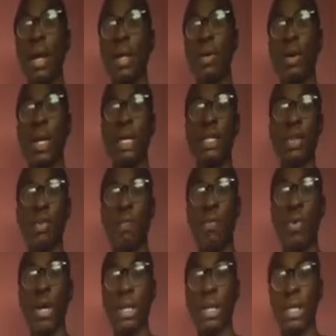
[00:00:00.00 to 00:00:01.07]
connection of
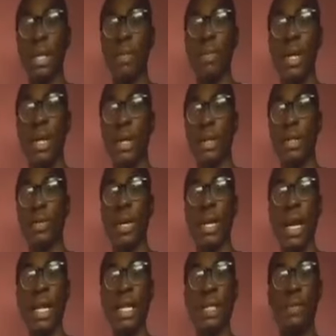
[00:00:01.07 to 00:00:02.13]
points in a plane. So a
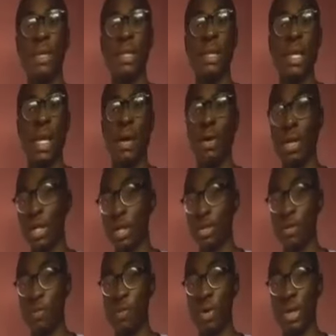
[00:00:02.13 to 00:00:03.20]
line is basically a connection
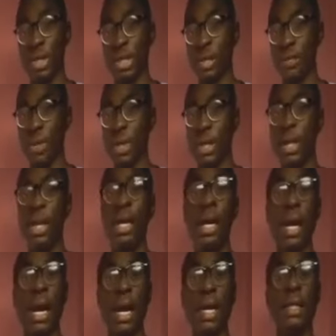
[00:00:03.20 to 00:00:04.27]
of points in a plane.
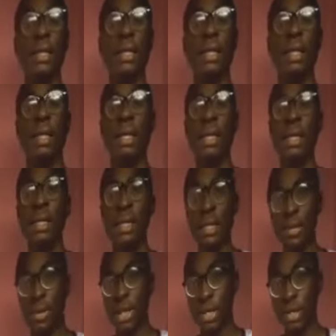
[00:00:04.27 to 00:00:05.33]
And in this
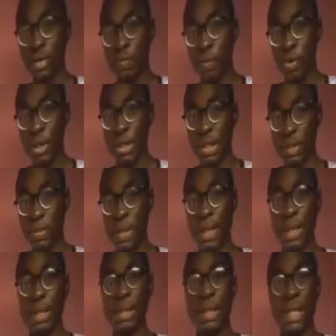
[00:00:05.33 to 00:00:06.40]
connection of points in a
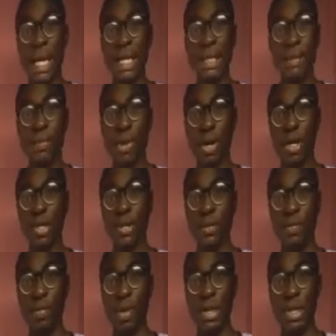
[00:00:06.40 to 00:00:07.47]
plane, that connection
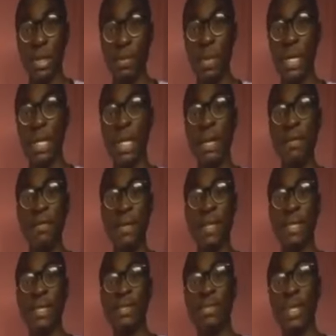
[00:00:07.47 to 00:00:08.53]
of points in a plane, if
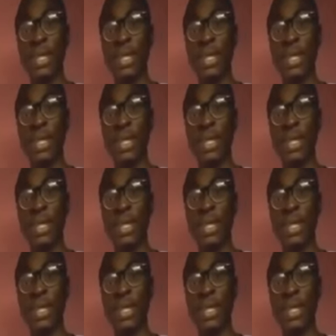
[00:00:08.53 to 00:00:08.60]
it's